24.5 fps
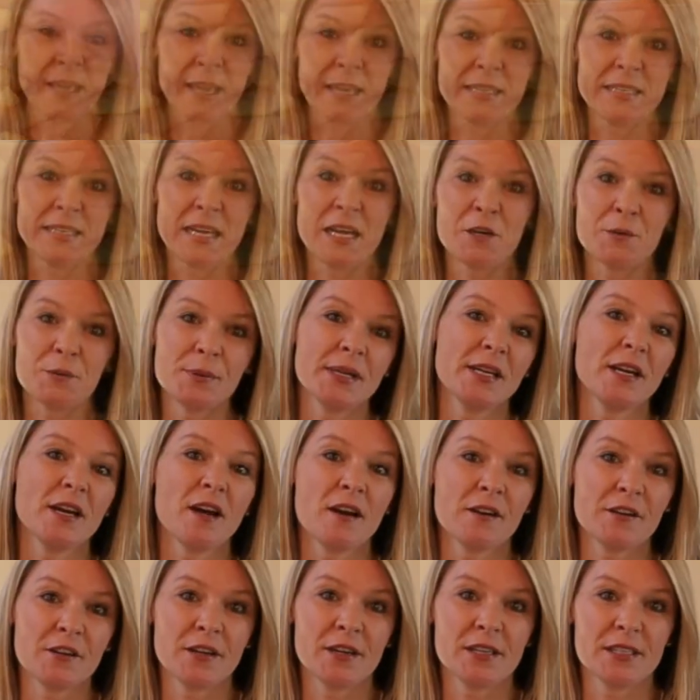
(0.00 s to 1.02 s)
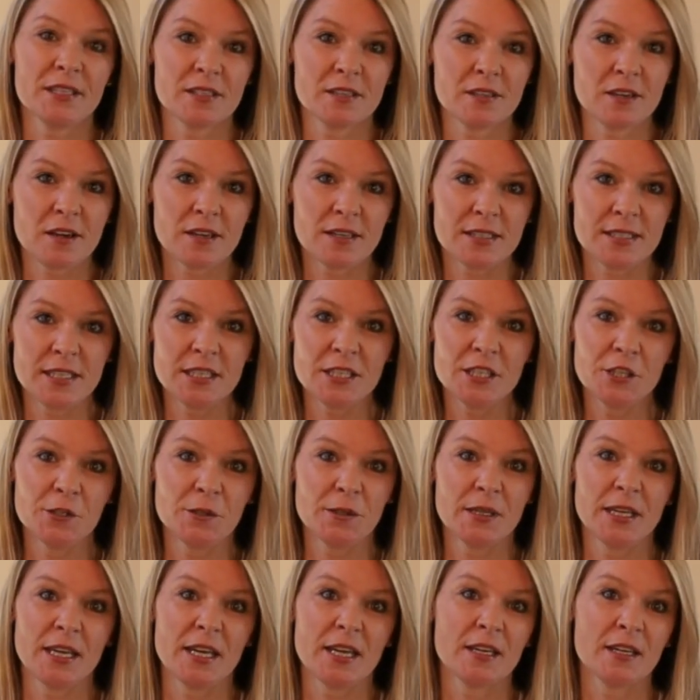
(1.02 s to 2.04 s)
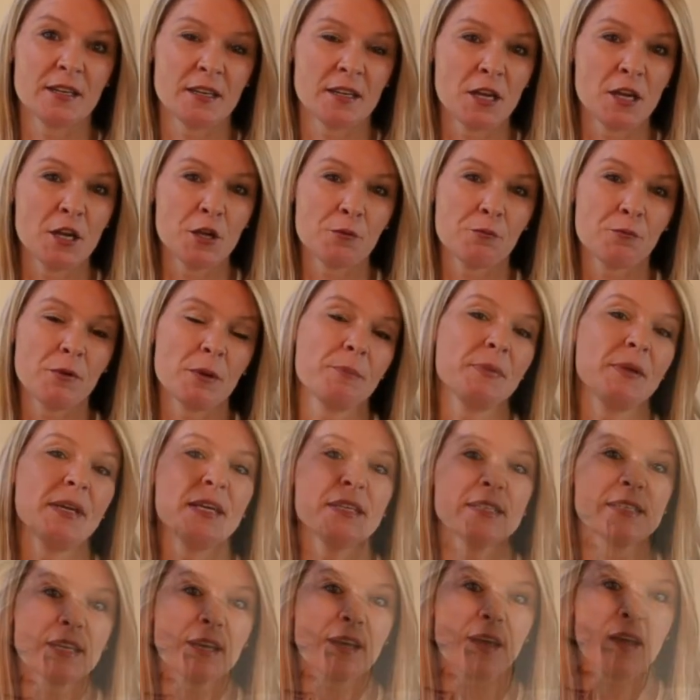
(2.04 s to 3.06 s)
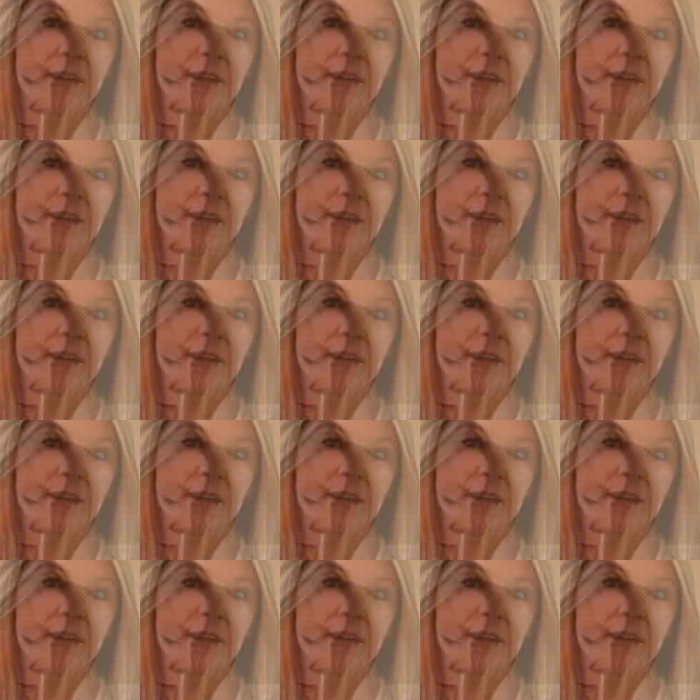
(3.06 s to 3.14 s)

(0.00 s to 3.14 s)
And now we are going to continue again, repeating